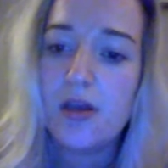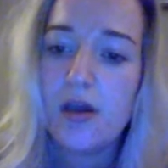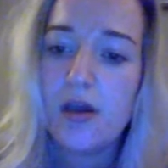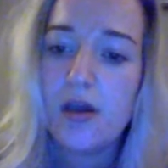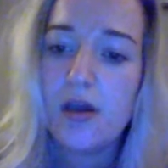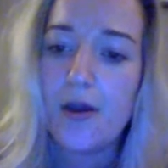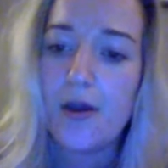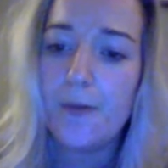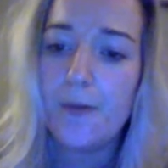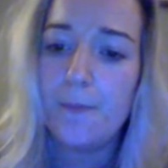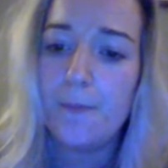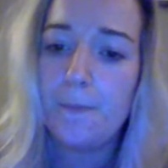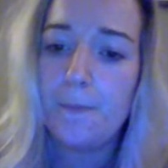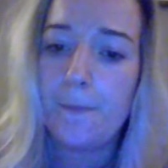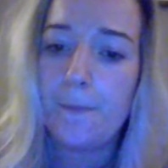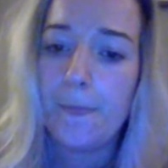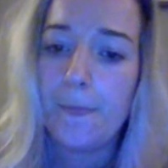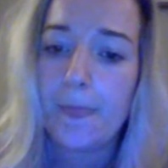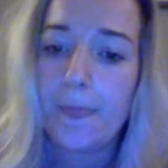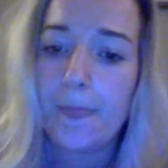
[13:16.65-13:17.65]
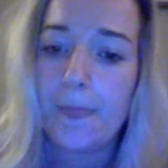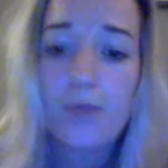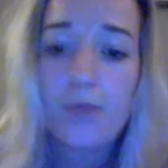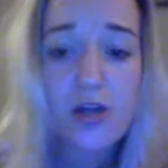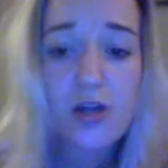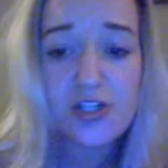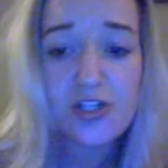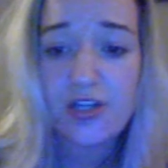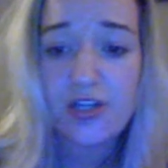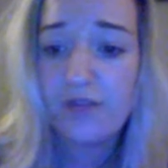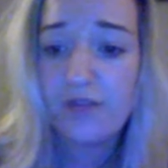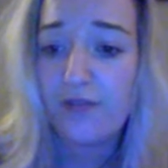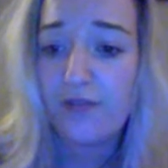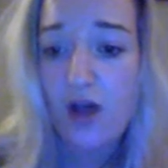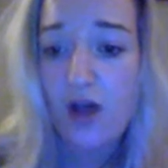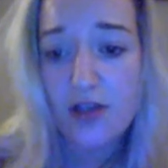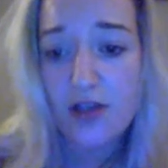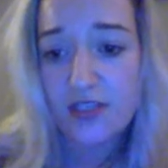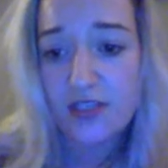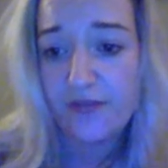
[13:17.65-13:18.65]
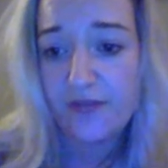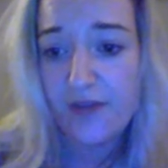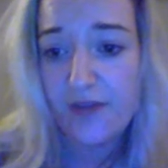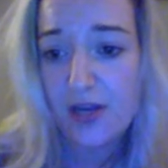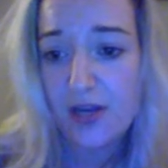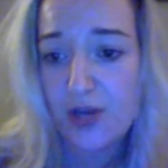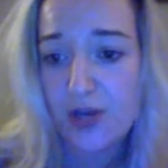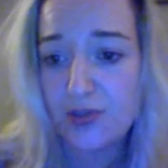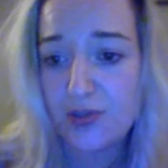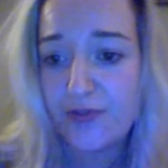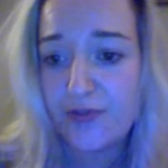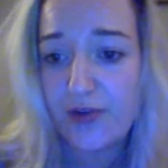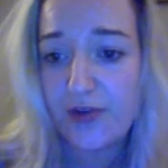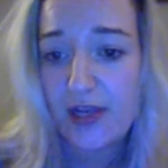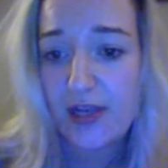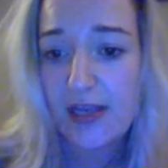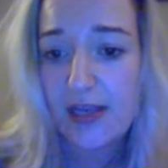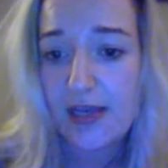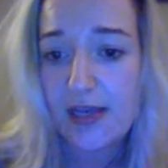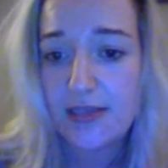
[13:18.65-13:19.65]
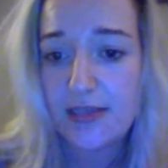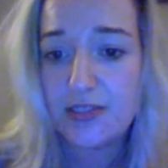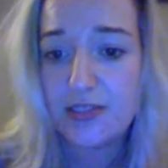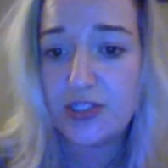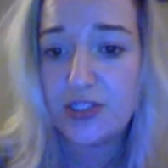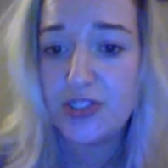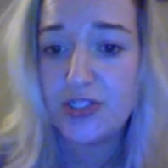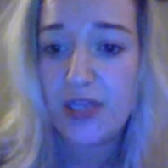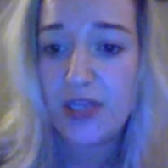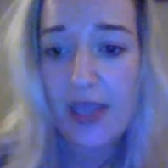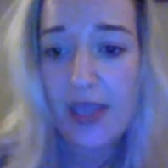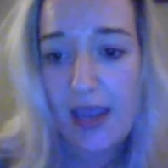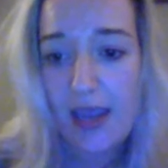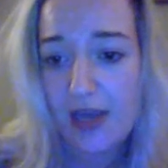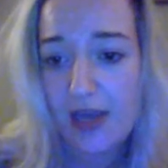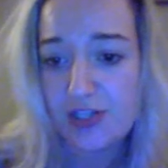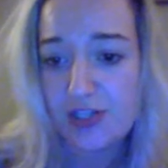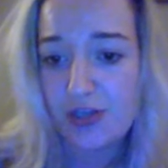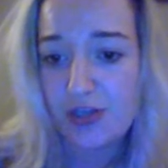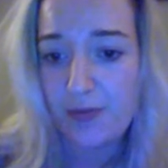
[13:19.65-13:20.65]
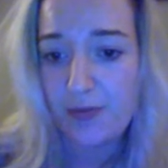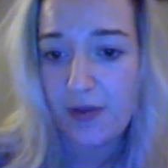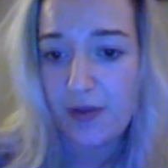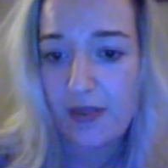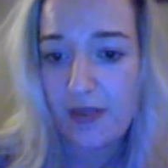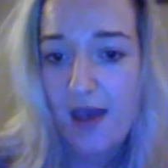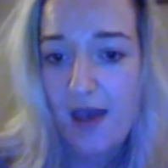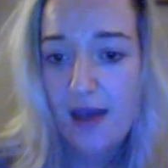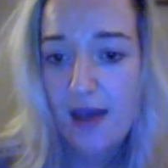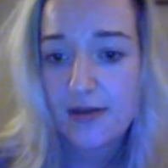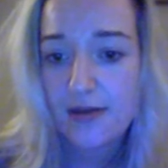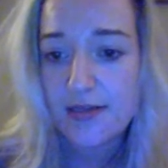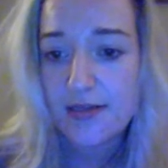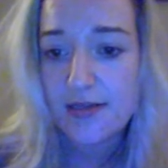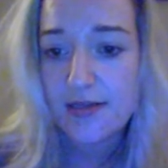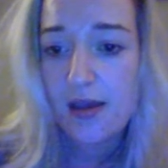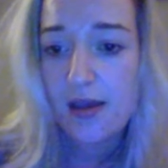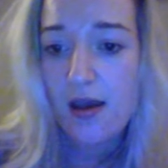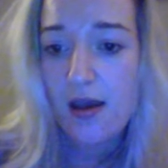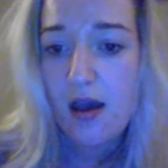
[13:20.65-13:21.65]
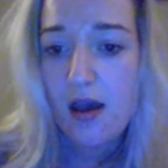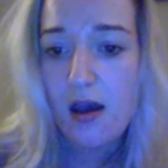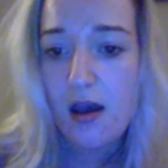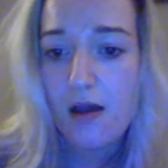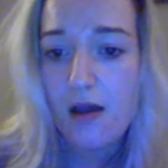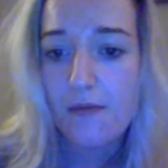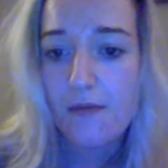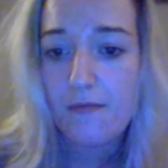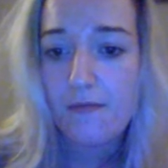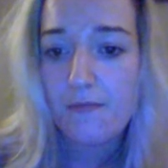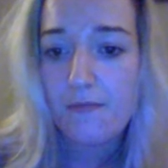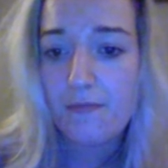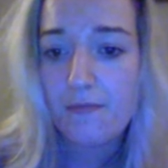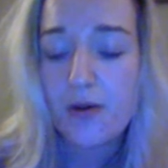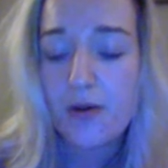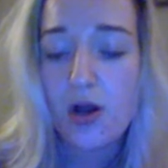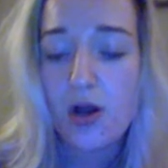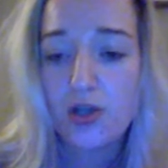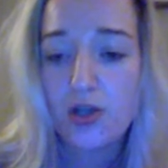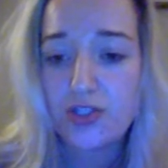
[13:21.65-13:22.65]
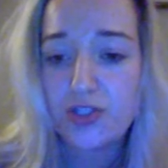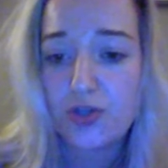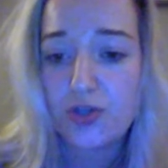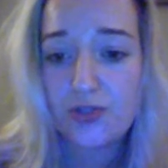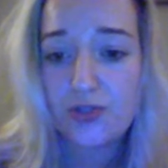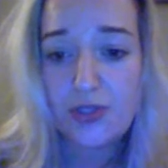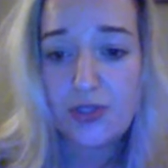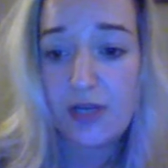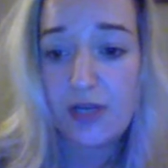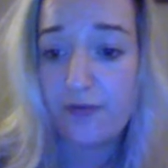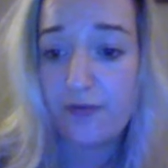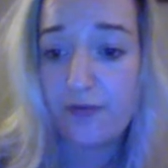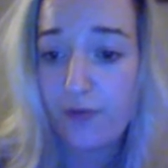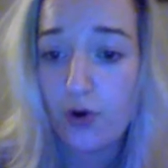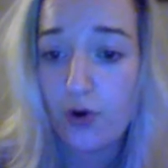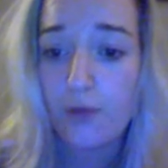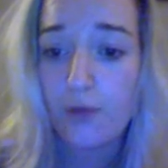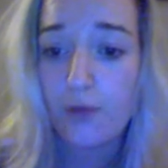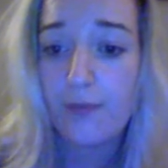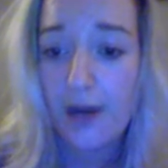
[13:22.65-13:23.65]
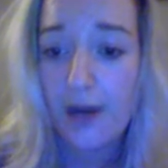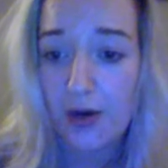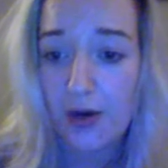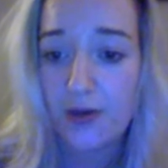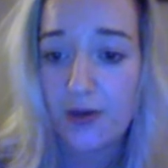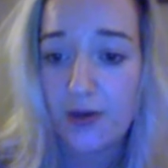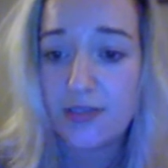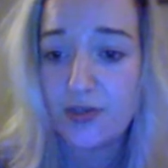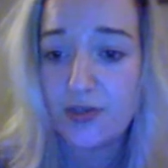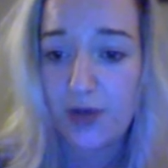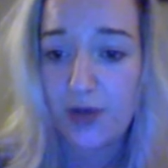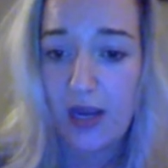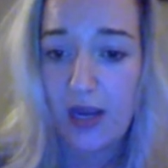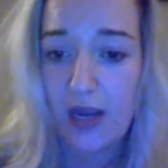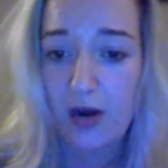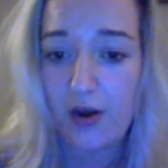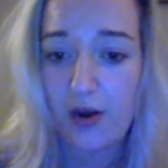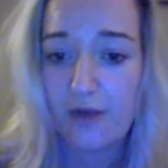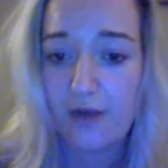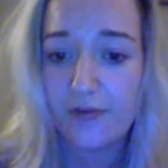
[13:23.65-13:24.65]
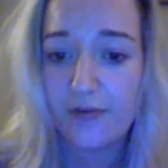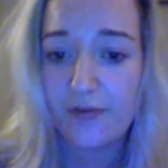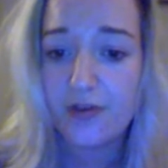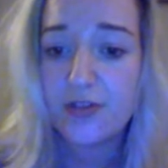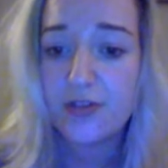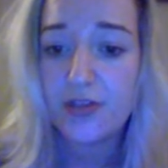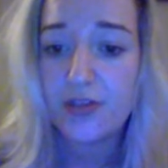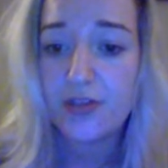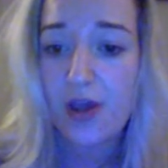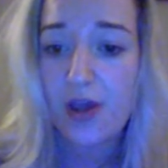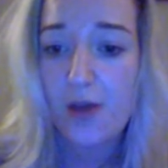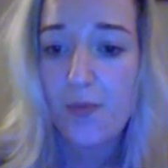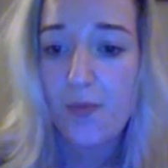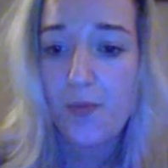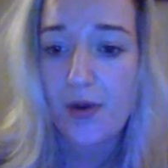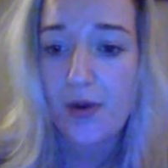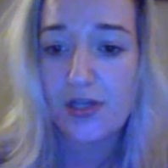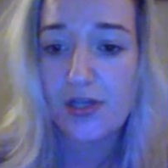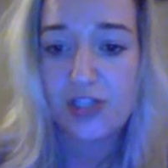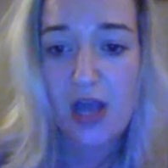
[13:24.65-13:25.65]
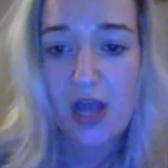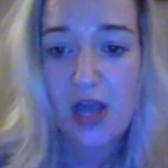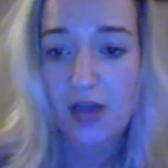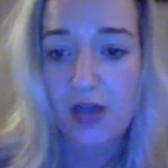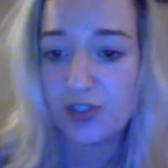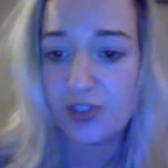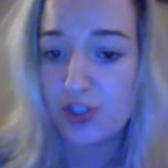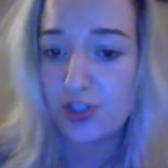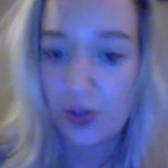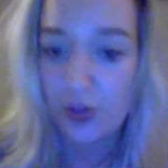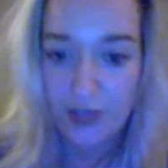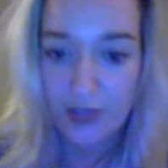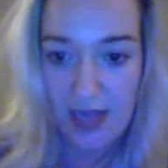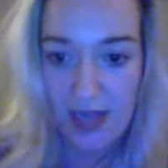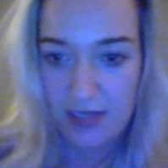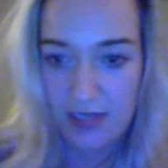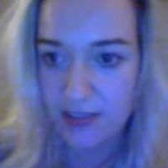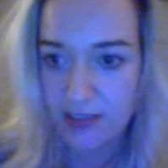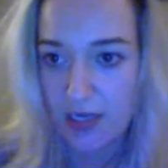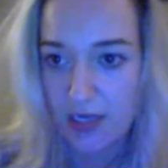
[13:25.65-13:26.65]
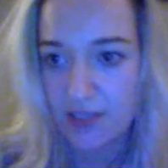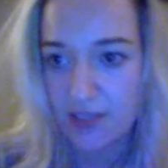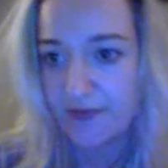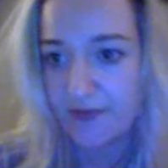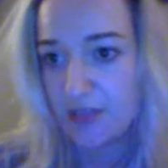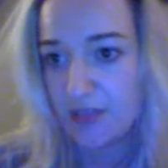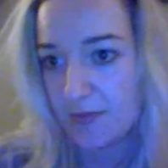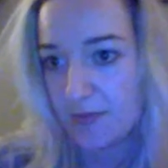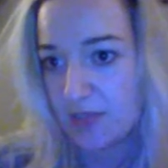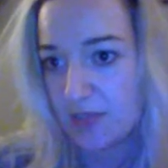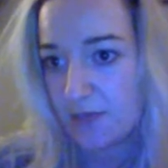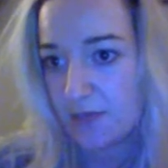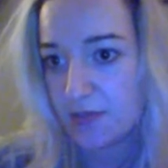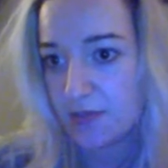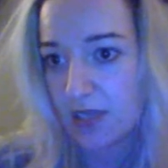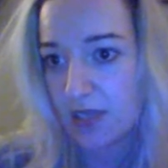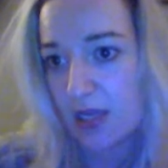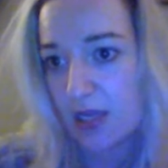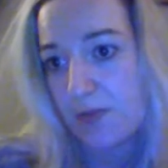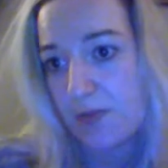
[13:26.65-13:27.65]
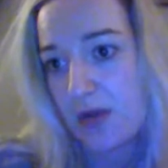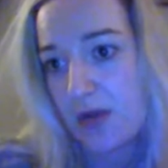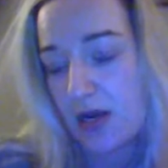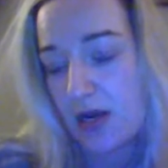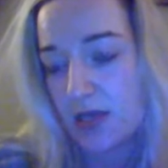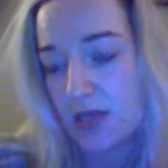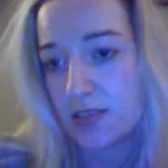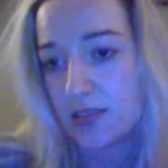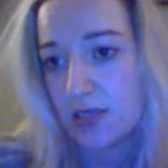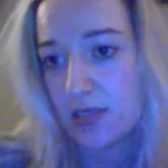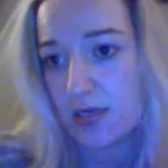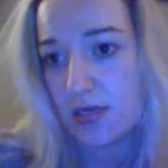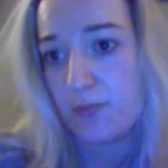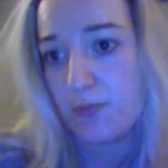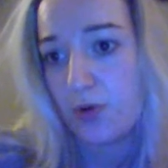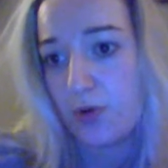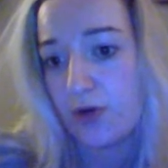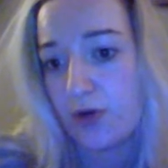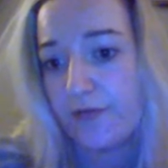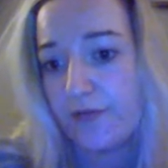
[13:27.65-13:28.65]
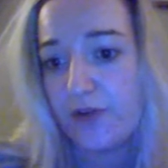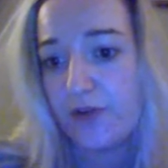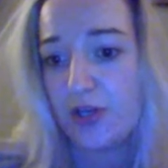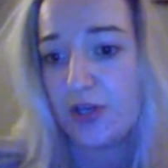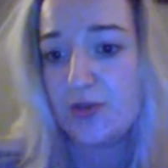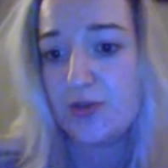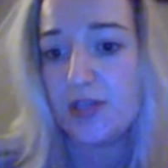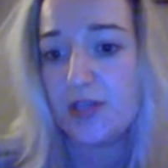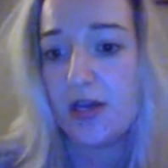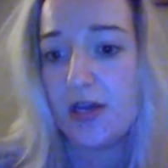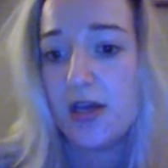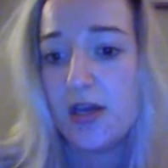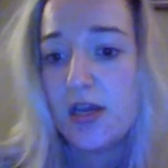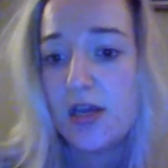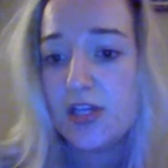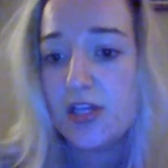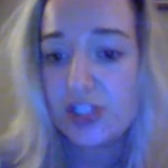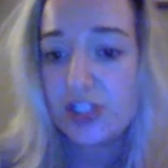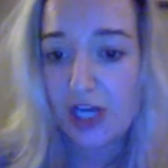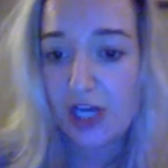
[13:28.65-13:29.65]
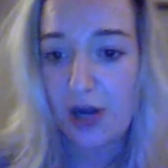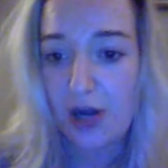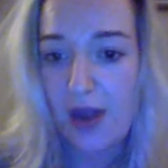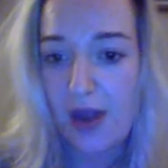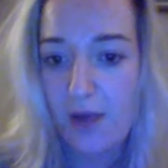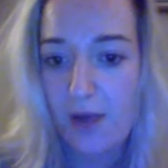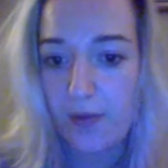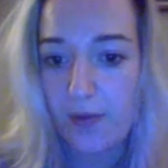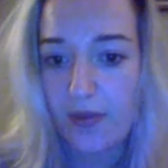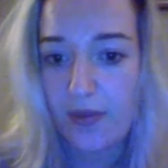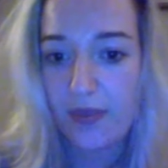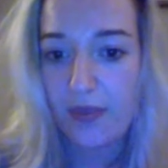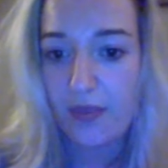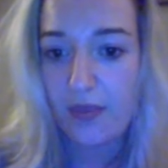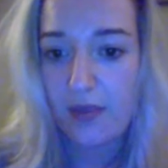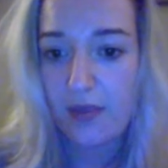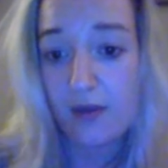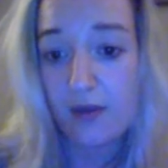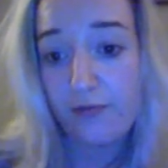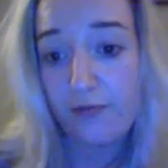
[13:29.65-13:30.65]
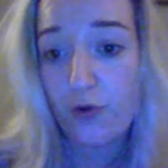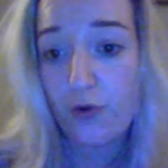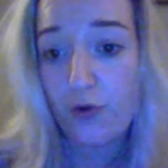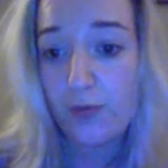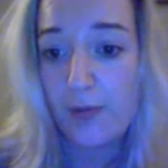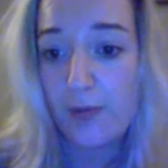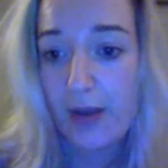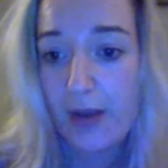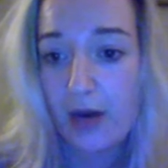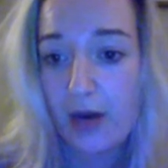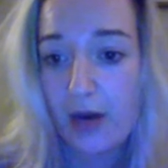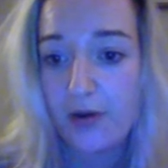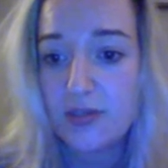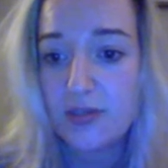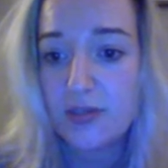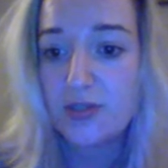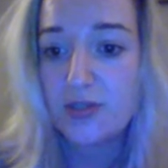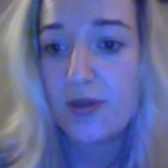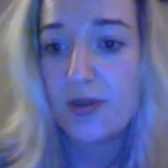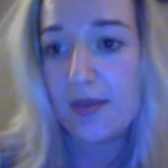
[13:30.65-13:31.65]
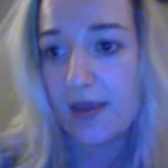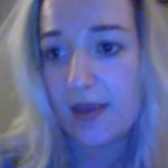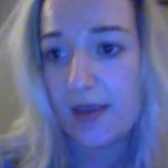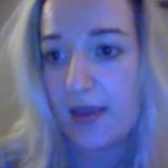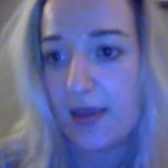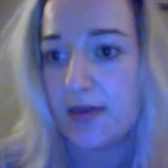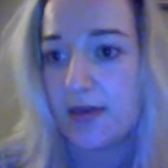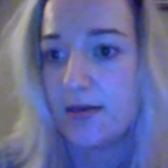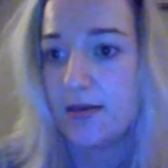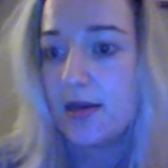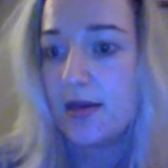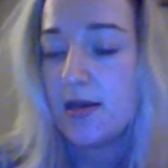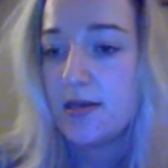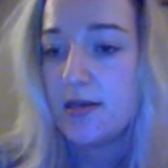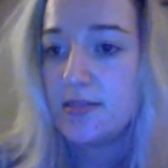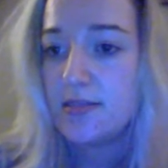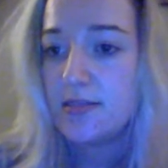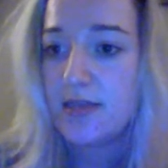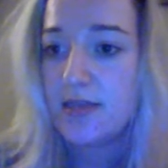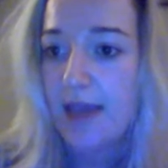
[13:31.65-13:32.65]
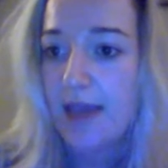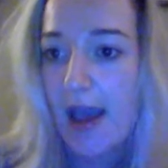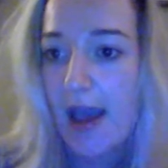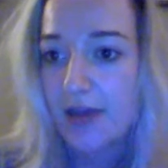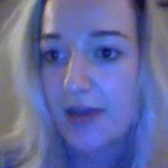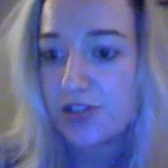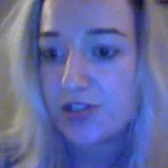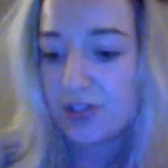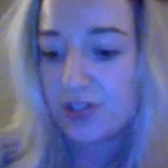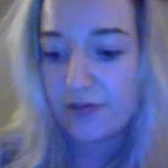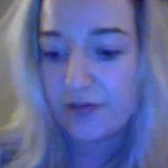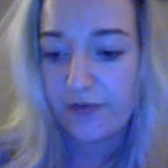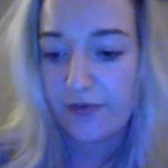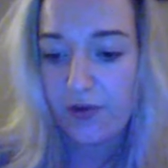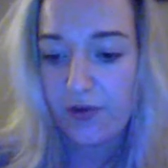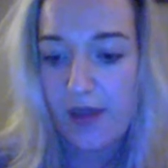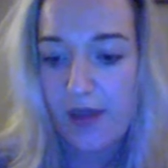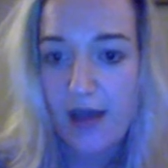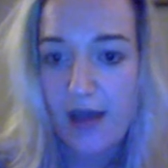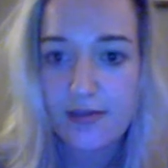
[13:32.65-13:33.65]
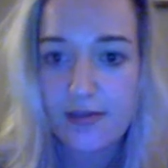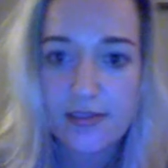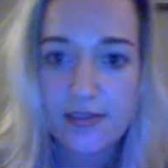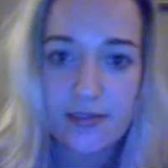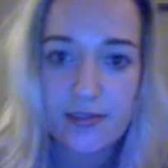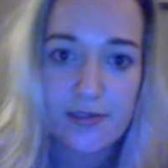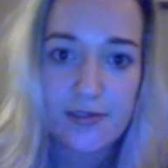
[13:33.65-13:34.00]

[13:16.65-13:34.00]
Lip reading: Um, Brushing and flossing videos for the kids just to engage them with that, but also to inform parents or caregivers when a child shows any signs of symptoms. Like it'd be nice and important for you to share that with inform the parents so that they can seek action for that.